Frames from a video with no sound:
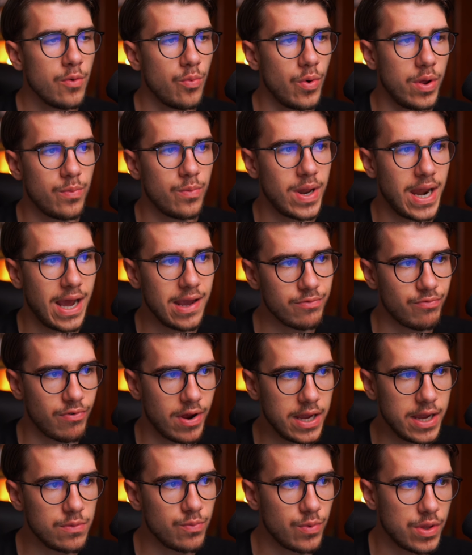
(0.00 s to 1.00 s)
When I
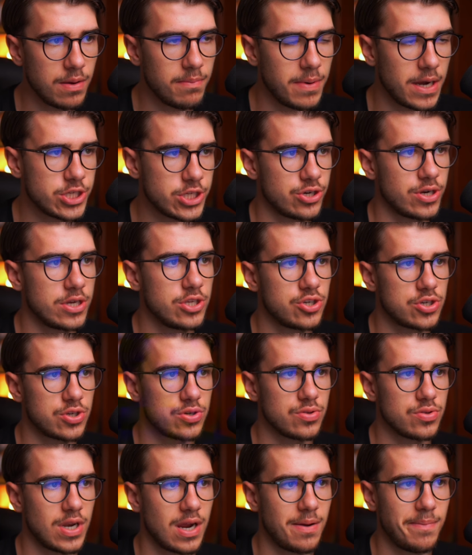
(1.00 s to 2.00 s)
write within my trade
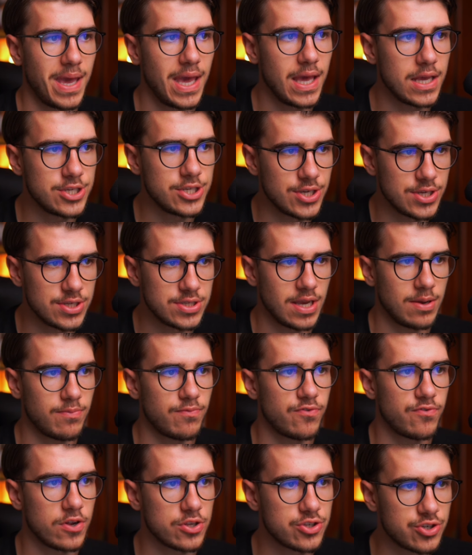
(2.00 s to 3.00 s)
journal that I'm anxious, I'm
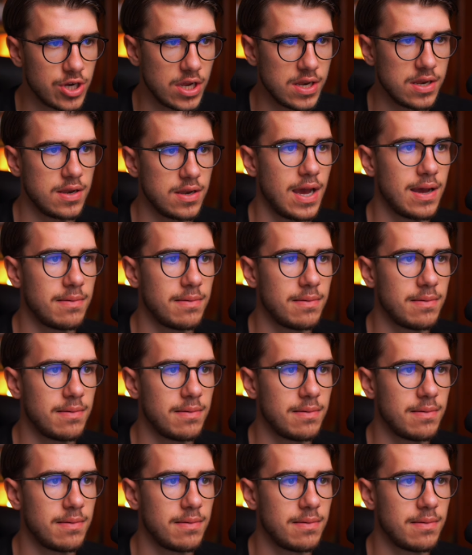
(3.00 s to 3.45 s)
frustrated,